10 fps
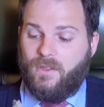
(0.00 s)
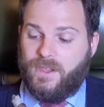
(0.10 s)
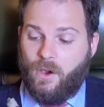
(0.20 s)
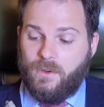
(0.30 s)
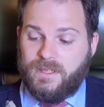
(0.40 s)

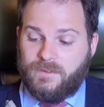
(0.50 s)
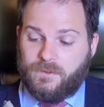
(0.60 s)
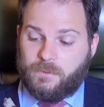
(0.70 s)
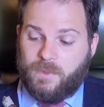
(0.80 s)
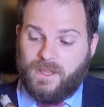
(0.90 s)
The only
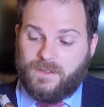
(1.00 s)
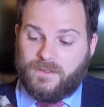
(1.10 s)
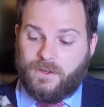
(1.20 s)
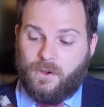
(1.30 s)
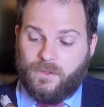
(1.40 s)
difference being is
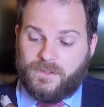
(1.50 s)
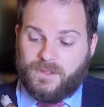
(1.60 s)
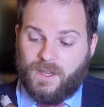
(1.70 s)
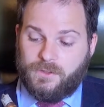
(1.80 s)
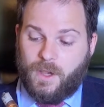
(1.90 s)
that on the
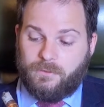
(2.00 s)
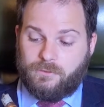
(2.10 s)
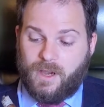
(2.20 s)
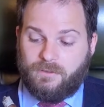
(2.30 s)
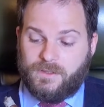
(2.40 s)
sides you have
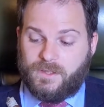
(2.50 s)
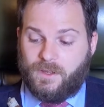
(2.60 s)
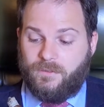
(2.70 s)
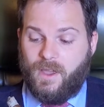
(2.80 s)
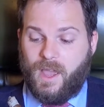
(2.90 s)
Gran
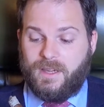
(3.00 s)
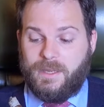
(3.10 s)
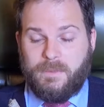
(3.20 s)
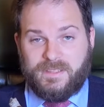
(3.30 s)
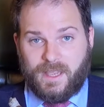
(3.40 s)
Reserva and
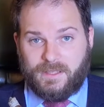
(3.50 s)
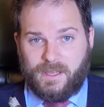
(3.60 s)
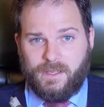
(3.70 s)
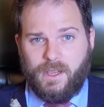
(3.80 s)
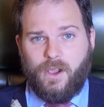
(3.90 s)

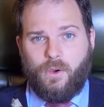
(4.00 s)
Limitada,